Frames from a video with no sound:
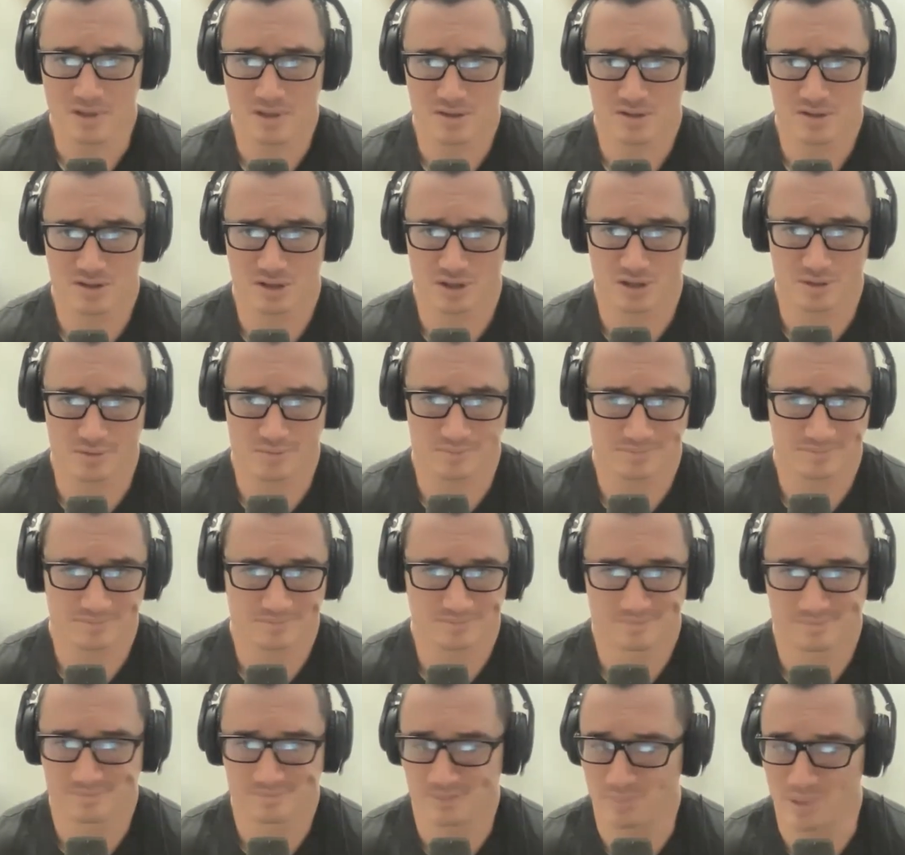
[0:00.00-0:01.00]
So
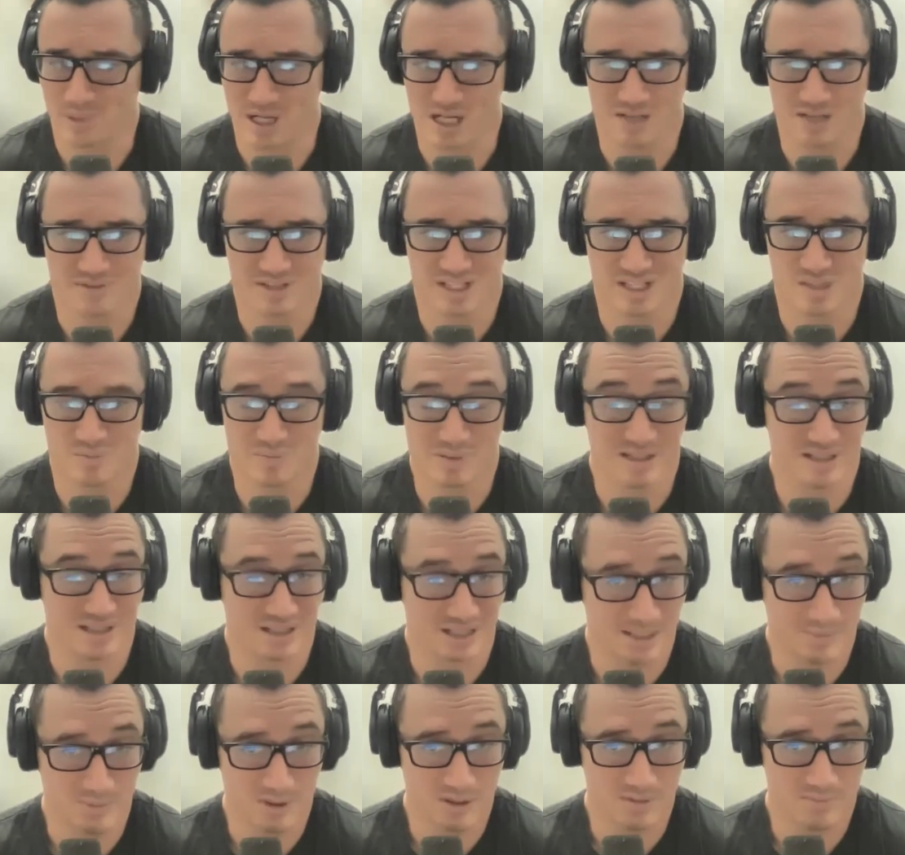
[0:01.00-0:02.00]
part of this has been
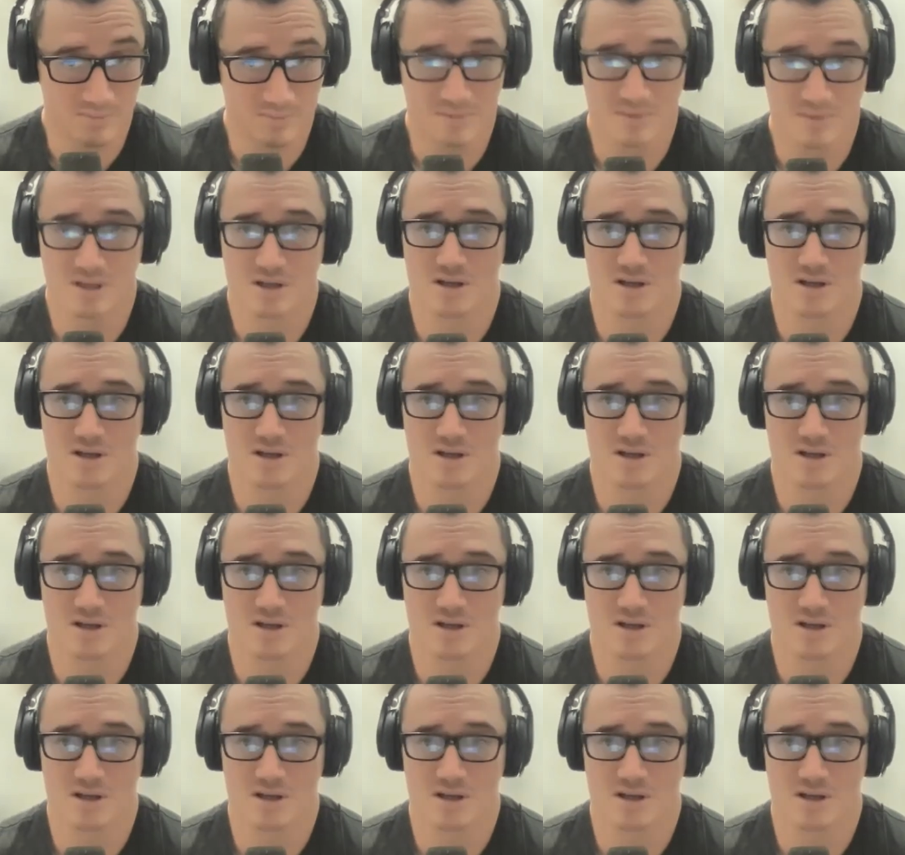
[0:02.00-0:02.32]
deliberate.